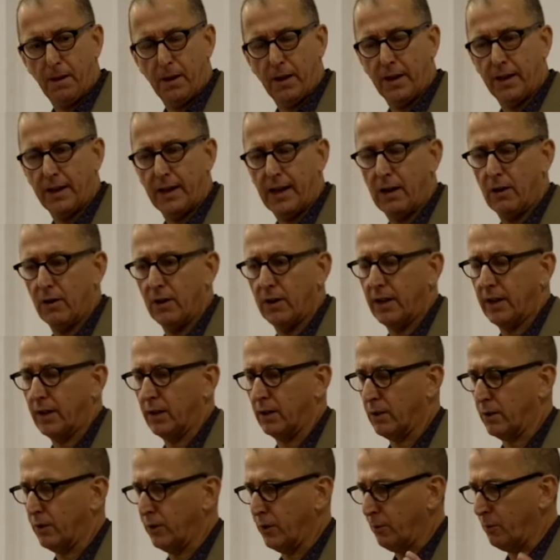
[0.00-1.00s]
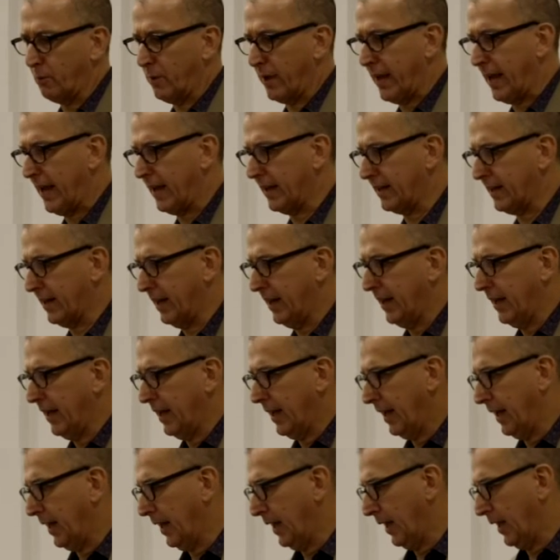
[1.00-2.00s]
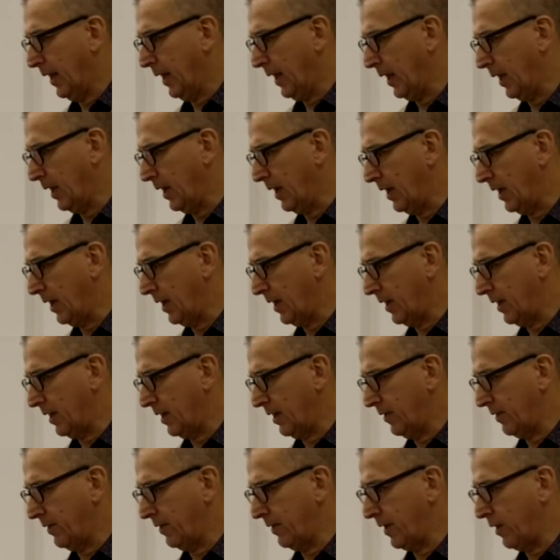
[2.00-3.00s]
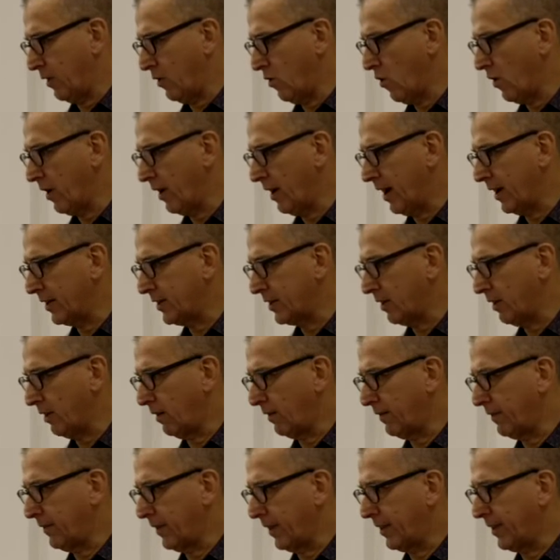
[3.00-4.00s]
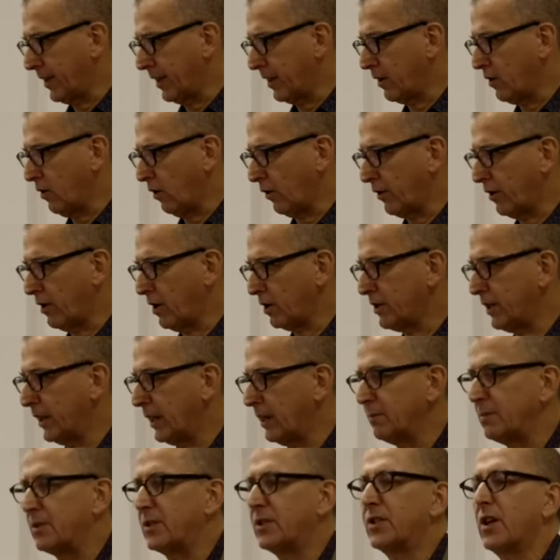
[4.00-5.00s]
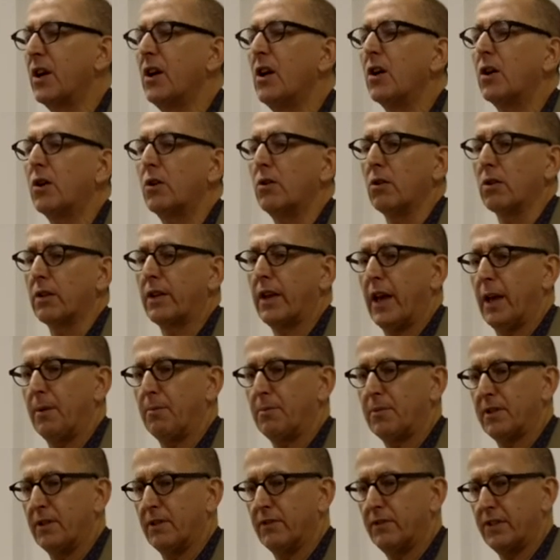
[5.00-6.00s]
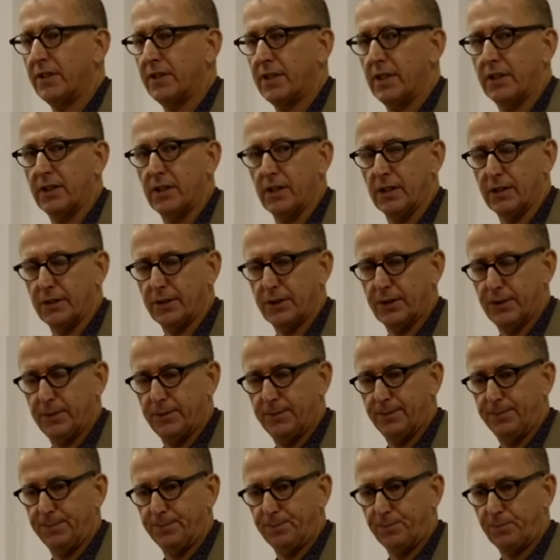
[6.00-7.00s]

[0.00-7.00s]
in our little group, we had the organiser of a thing called Nottingham Circle came to visit us.